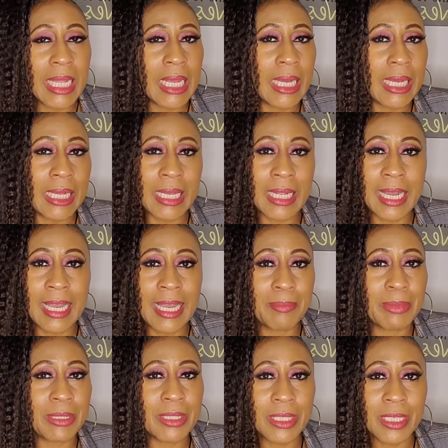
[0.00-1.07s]
and I have
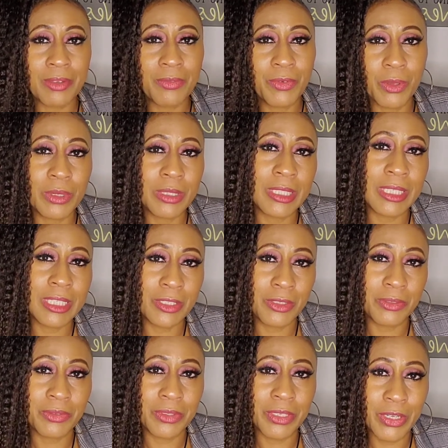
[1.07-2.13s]
been looking forward to
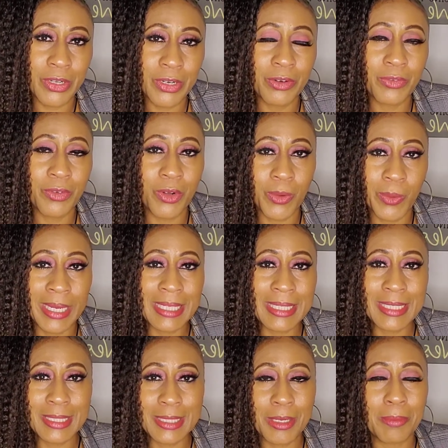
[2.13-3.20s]
interviewing her for quite
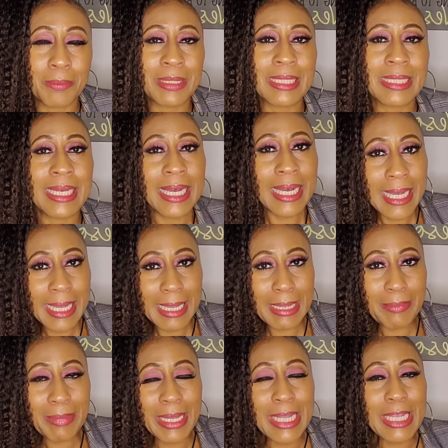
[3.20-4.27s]
some time.